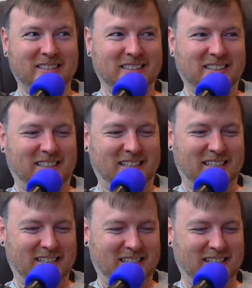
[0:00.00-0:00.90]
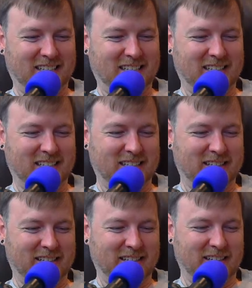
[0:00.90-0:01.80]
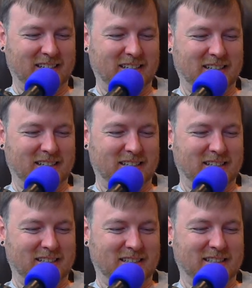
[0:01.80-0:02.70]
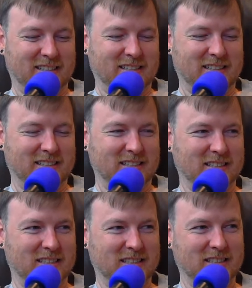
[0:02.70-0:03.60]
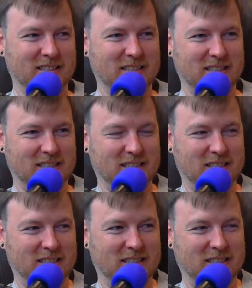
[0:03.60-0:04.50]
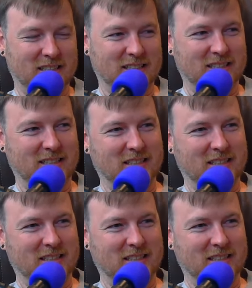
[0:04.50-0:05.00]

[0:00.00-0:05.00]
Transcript: No words are spoken by the person on screen.